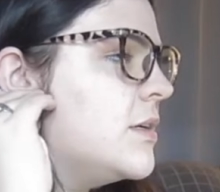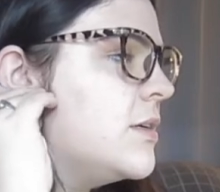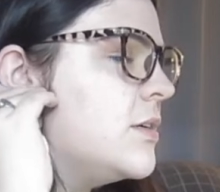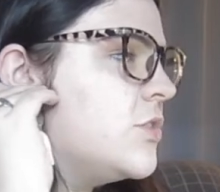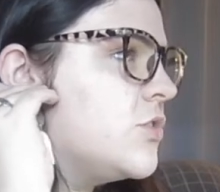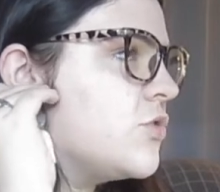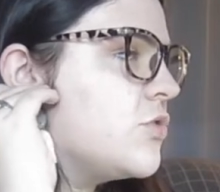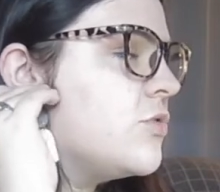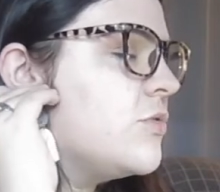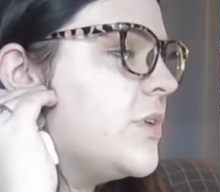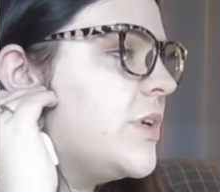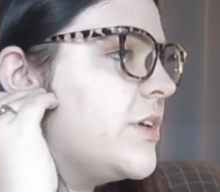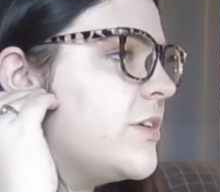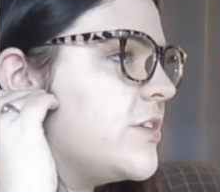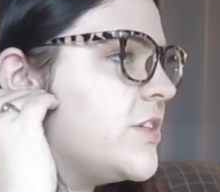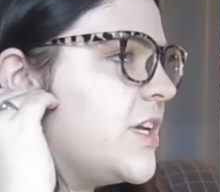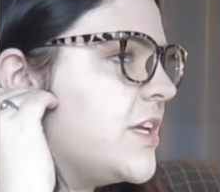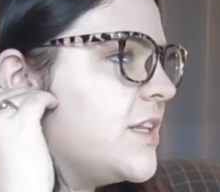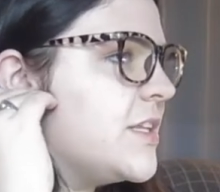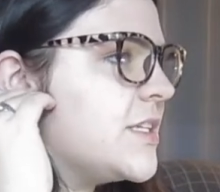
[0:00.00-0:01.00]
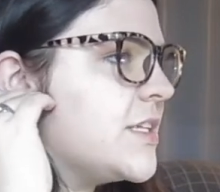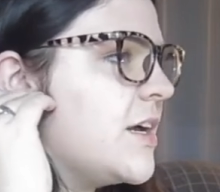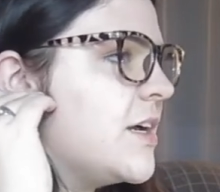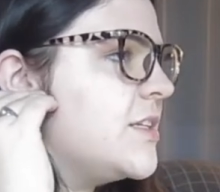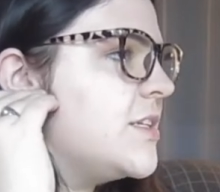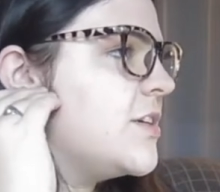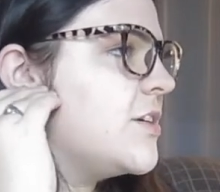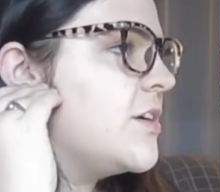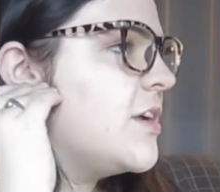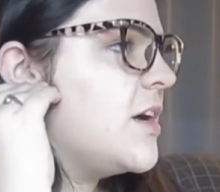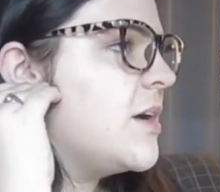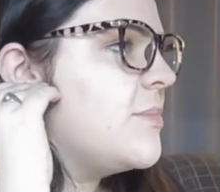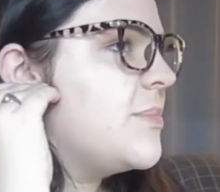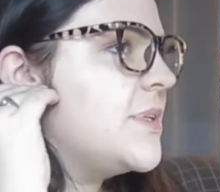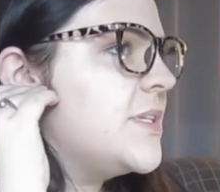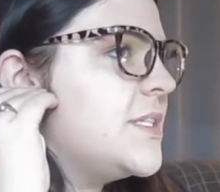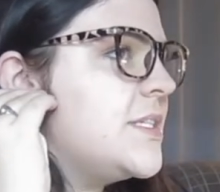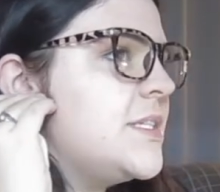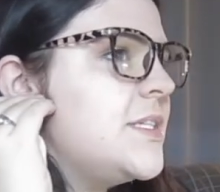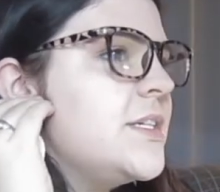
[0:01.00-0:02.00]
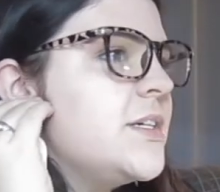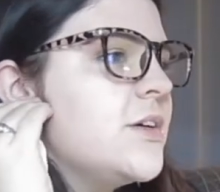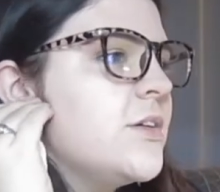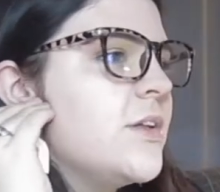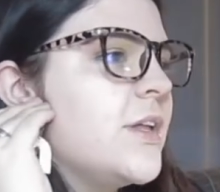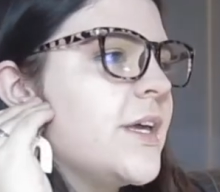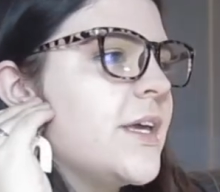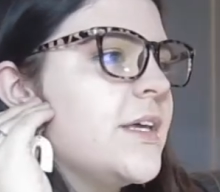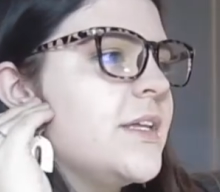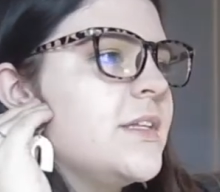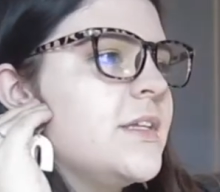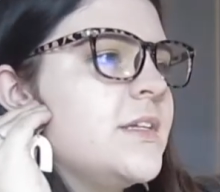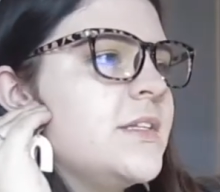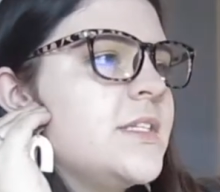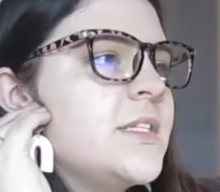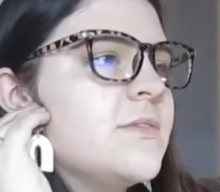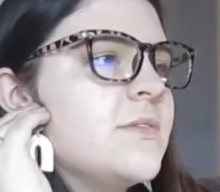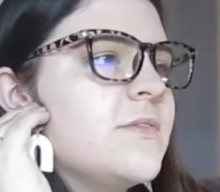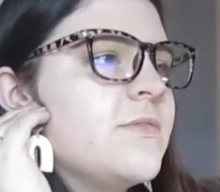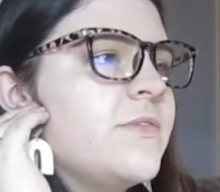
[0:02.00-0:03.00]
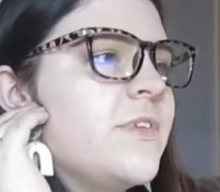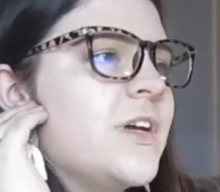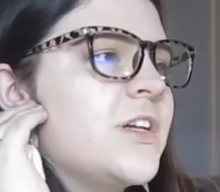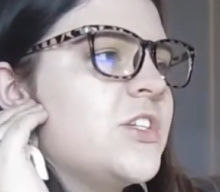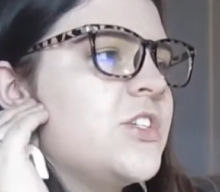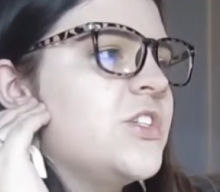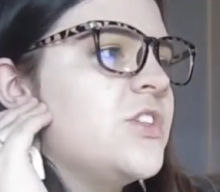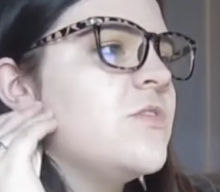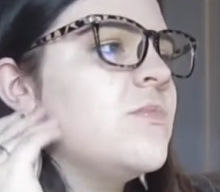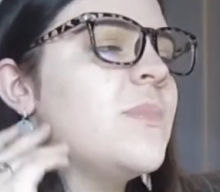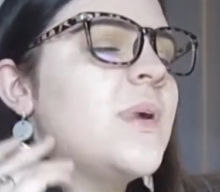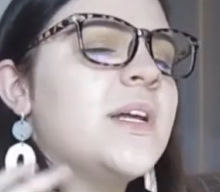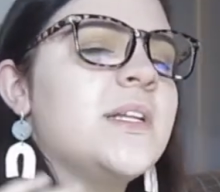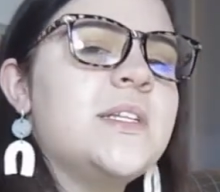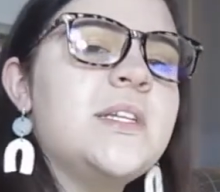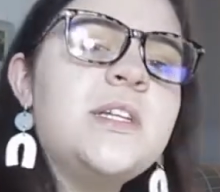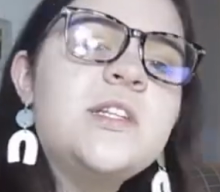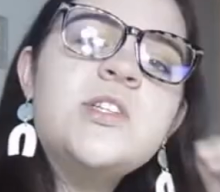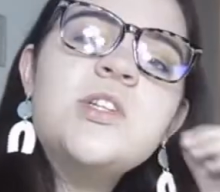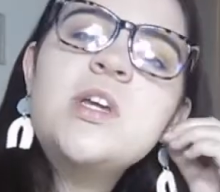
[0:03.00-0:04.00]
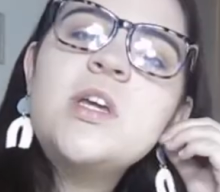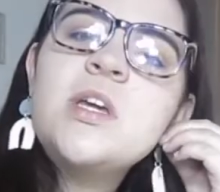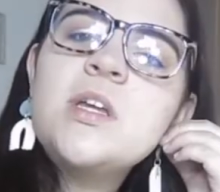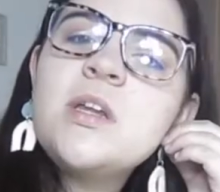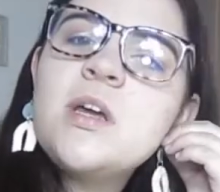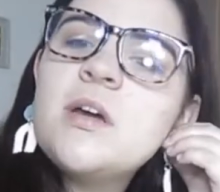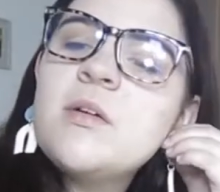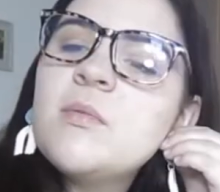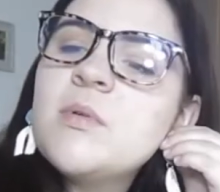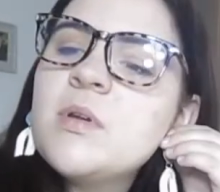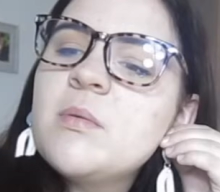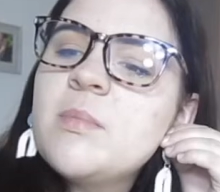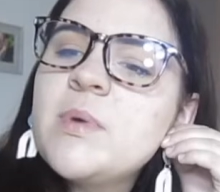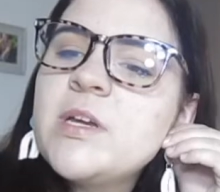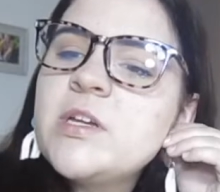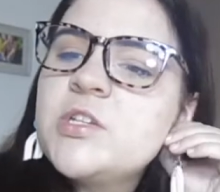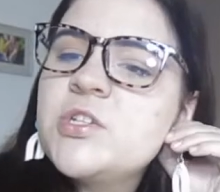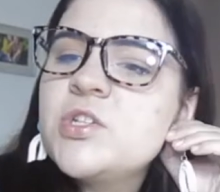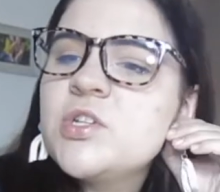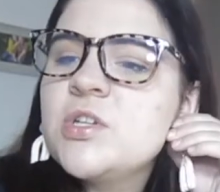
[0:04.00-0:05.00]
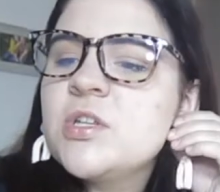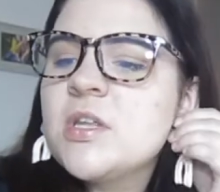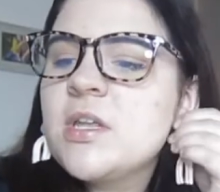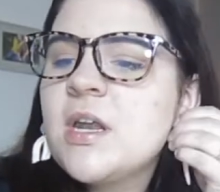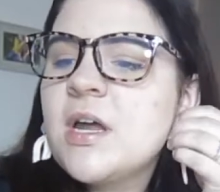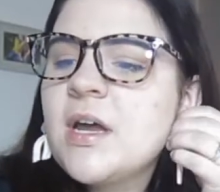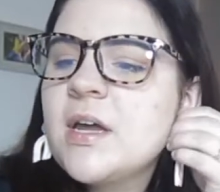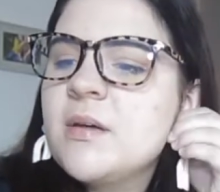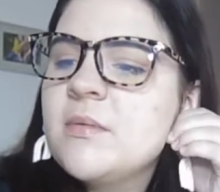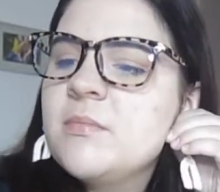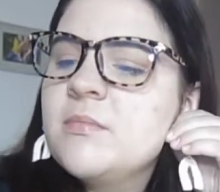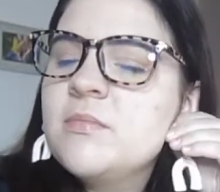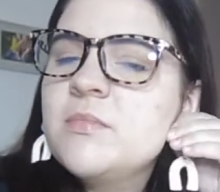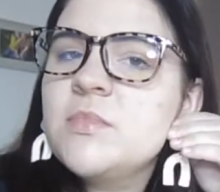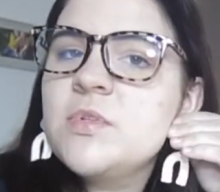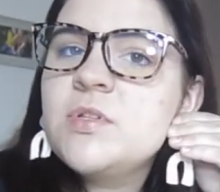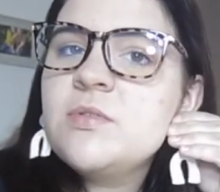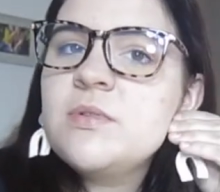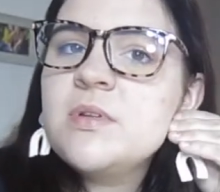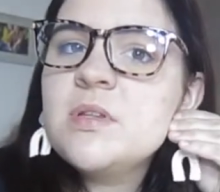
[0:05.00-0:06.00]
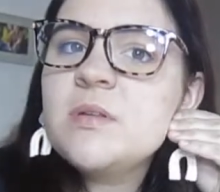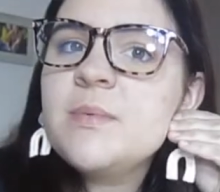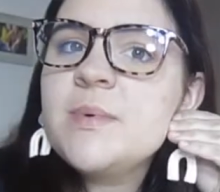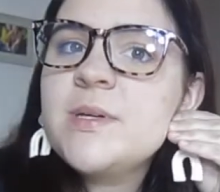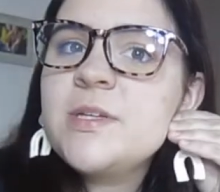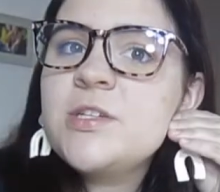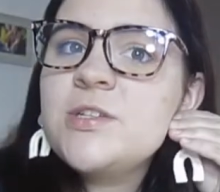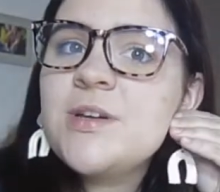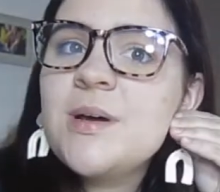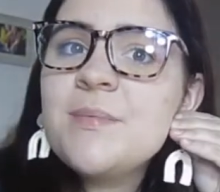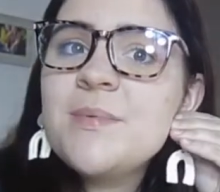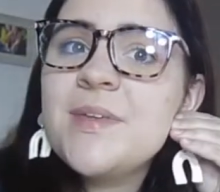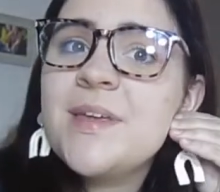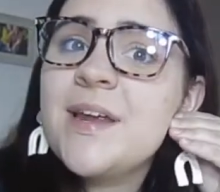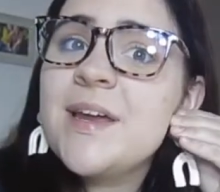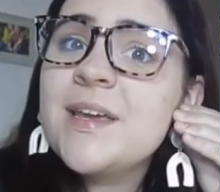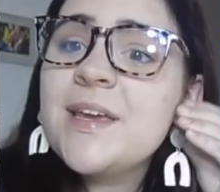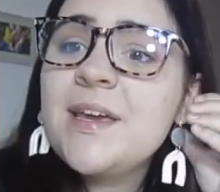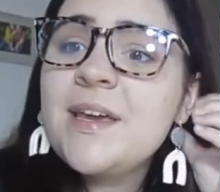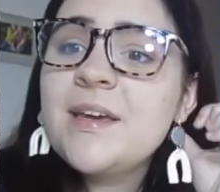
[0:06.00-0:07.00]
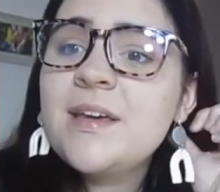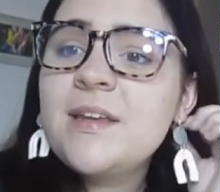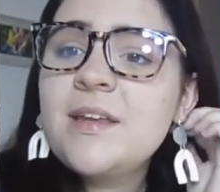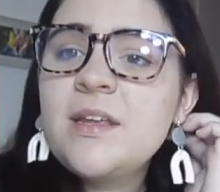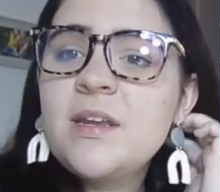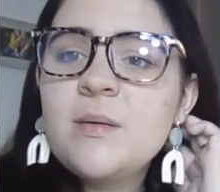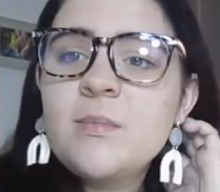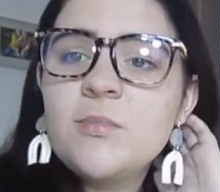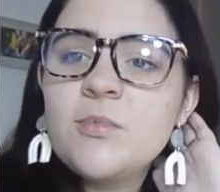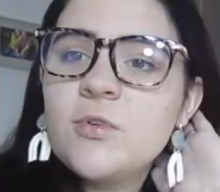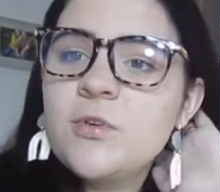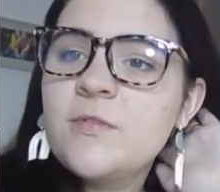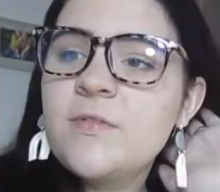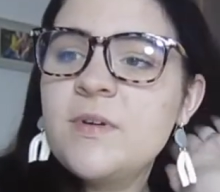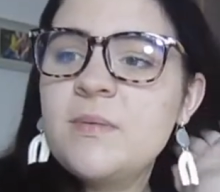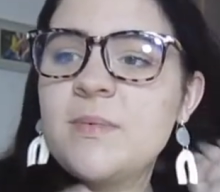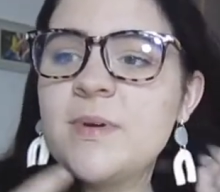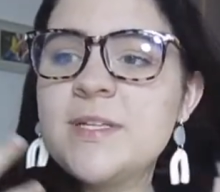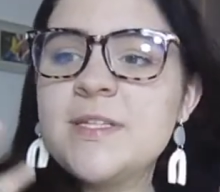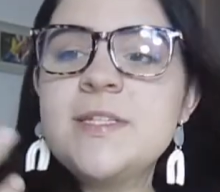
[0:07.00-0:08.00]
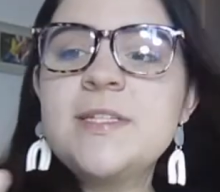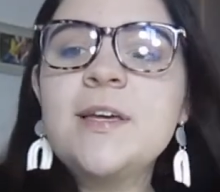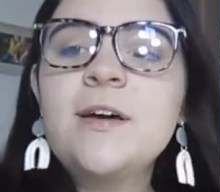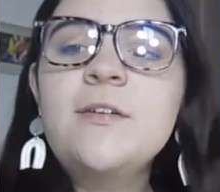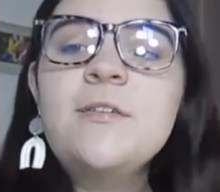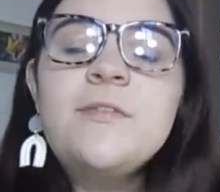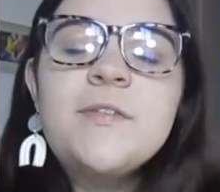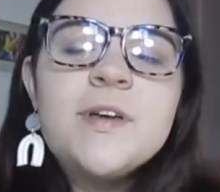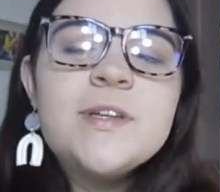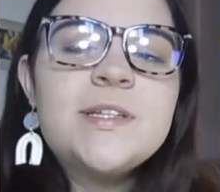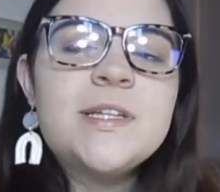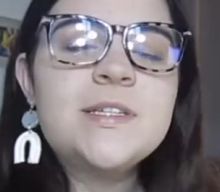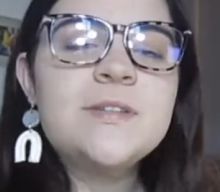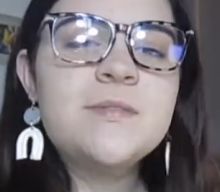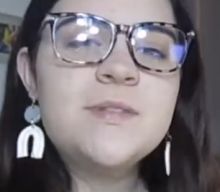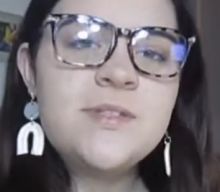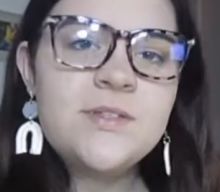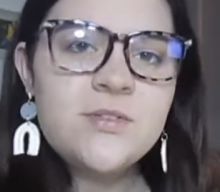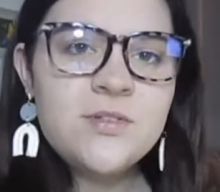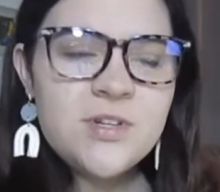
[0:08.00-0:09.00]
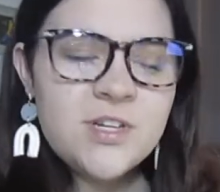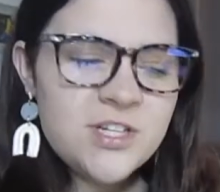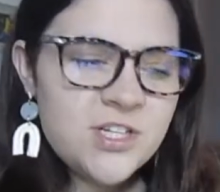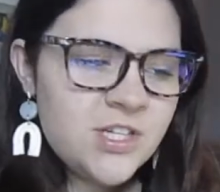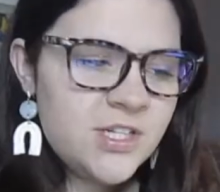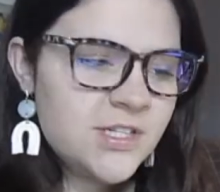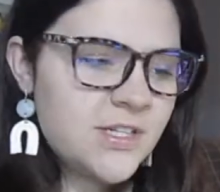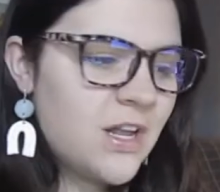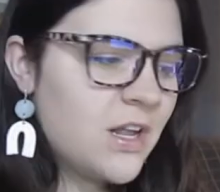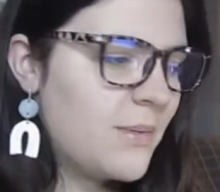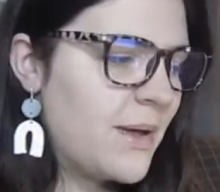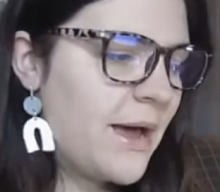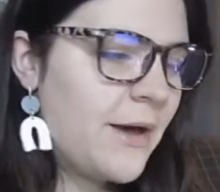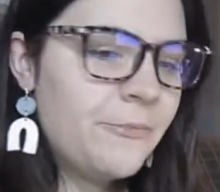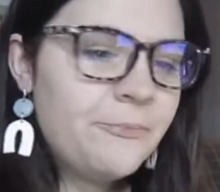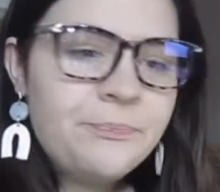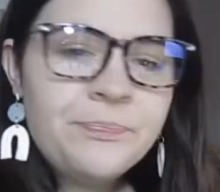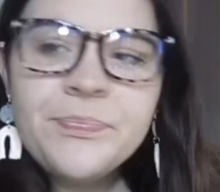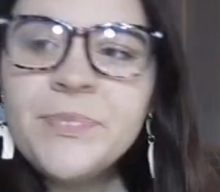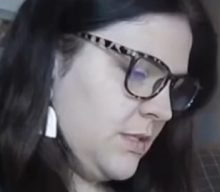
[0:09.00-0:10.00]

truly understand this content or not, but still, like, it's a reflection of my teaching, and I want to make sure that I am doing the best job that I can and improving myself, because that's what student teaching is all about.